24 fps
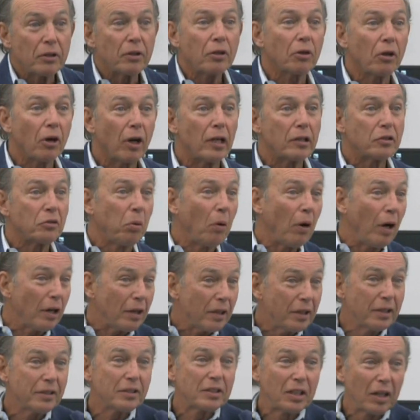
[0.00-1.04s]
in the crosswalk
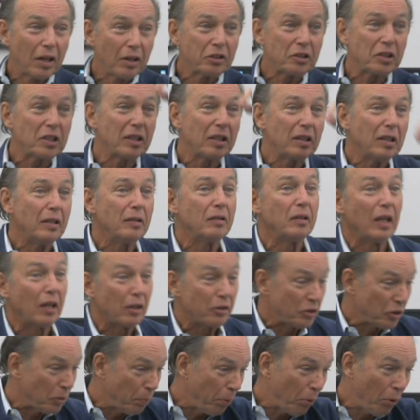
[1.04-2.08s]
because there's the,
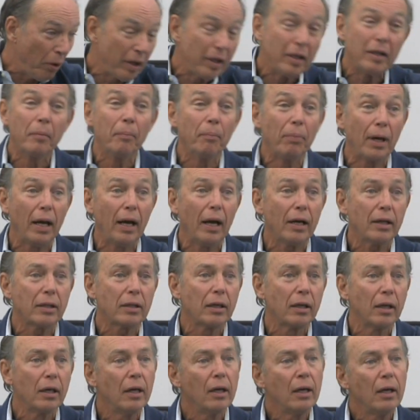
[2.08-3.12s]
there's the point of impact.
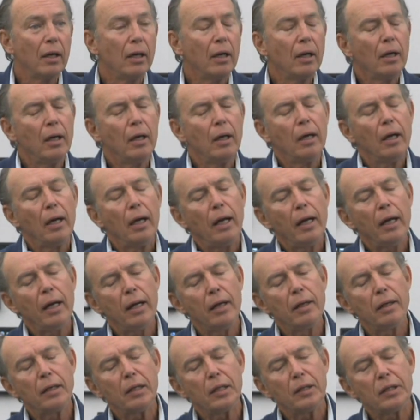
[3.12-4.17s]

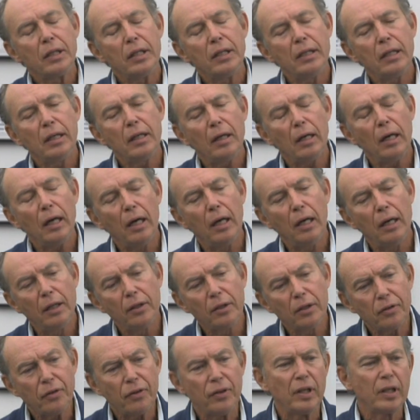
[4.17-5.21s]
And then the
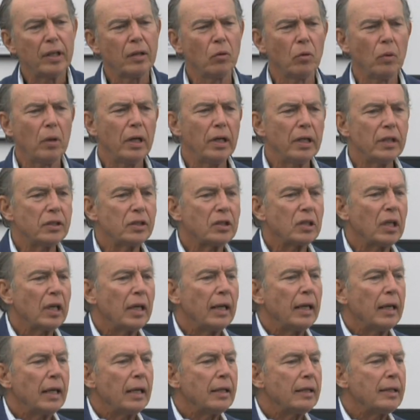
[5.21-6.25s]
other thing was
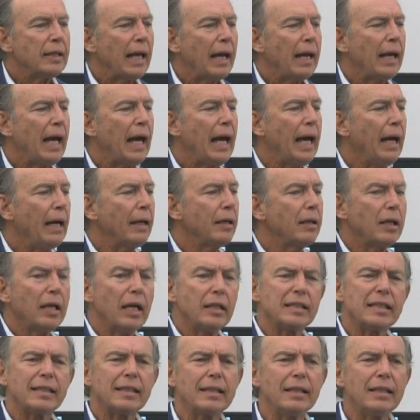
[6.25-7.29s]
they had to
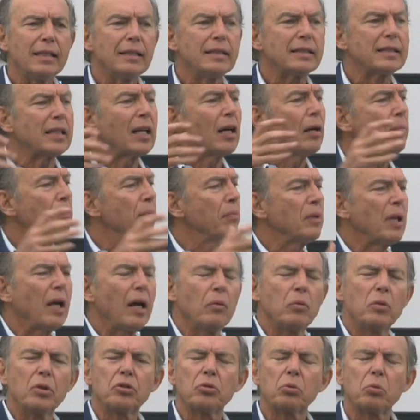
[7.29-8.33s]
see something
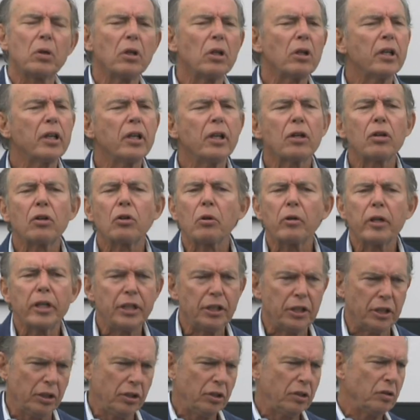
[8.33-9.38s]
that was really
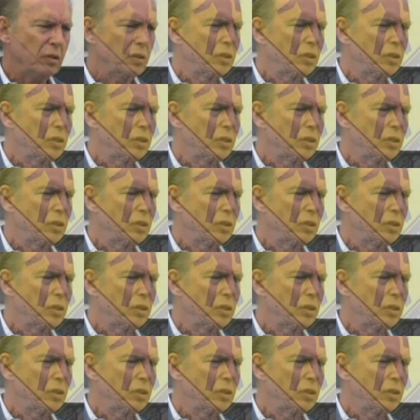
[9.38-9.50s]
egregious.